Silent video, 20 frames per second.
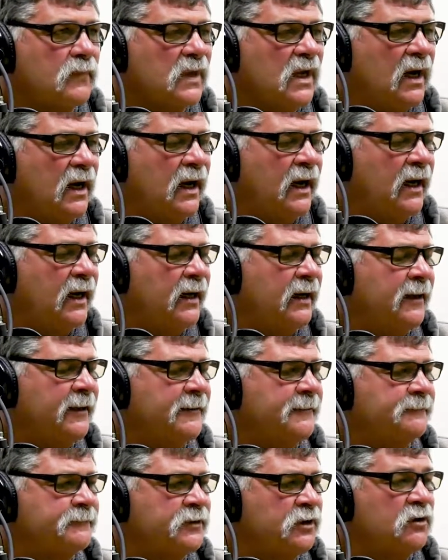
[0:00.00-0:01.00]

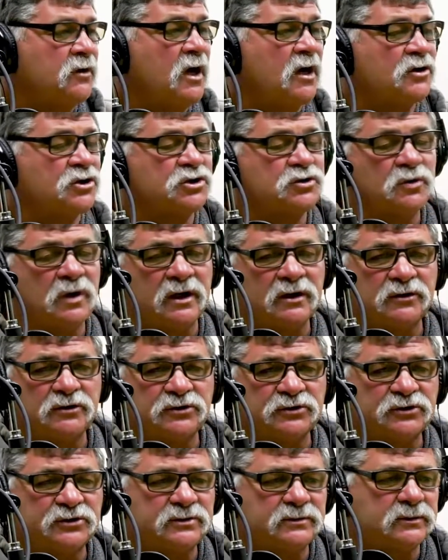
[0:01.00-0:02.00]
during our
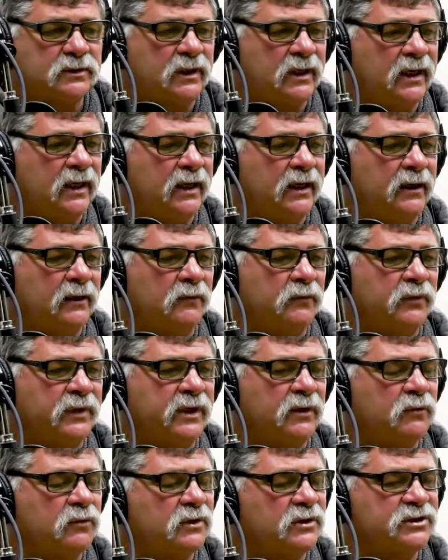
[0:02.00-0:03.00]
struggles,
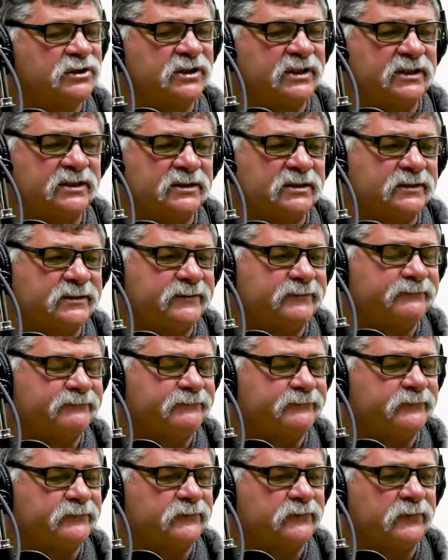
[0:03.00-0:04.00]
we were just,
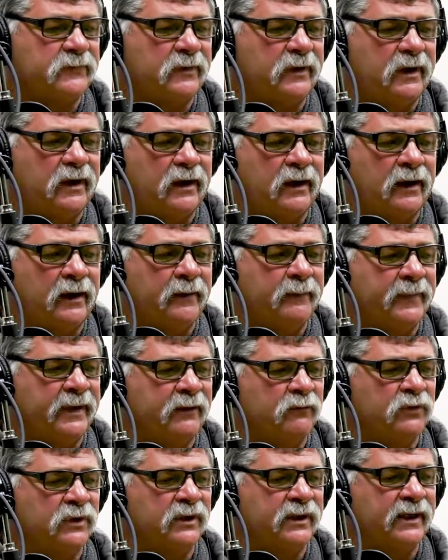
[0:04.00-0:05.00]

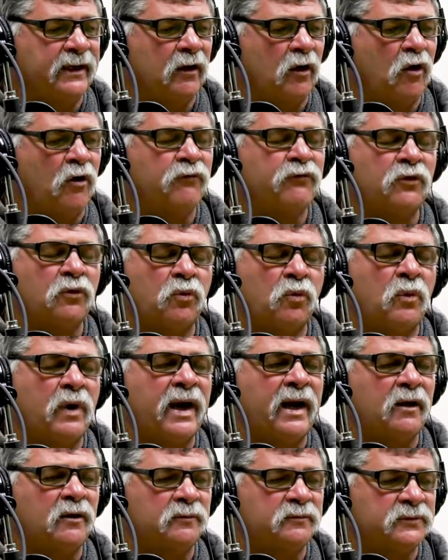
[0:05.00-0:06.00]
really
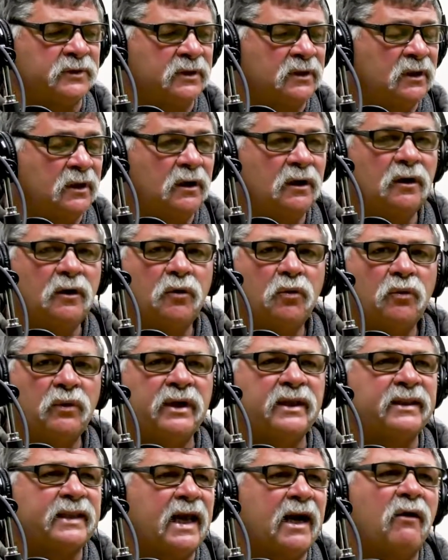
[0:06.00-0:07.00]
overwhelmed
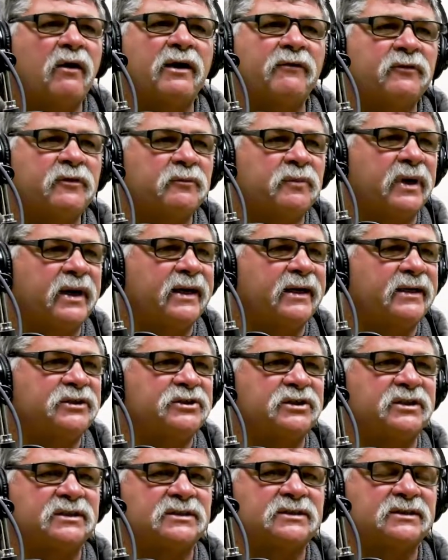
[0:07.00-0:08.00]
with how everybody
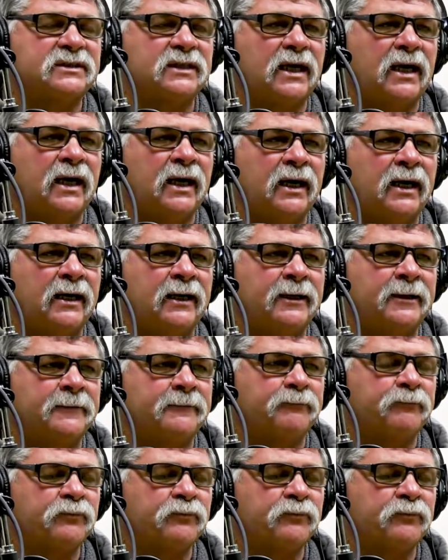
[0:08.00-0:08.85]
just, the